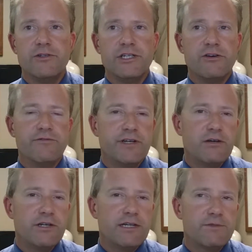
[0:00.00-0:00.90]
Using your
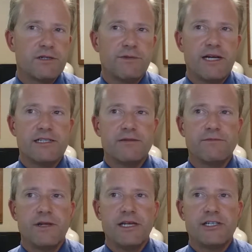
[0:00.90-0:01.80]
fingertips, apply
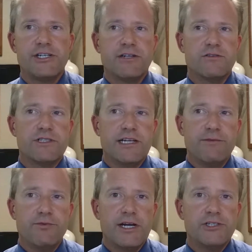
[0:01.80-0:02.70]
some gentle,
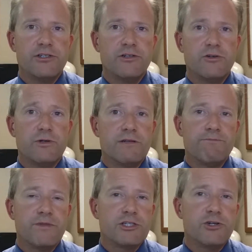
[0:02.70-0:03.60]
steady pressure or do a
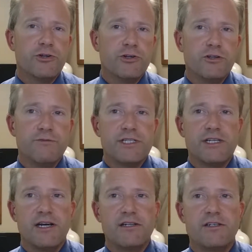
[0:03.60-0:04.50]
circular
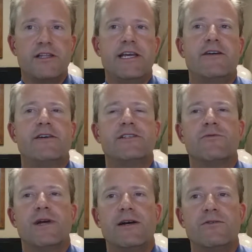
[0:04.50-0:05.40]
massage to the areas
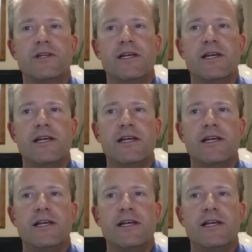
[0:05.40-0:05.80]
around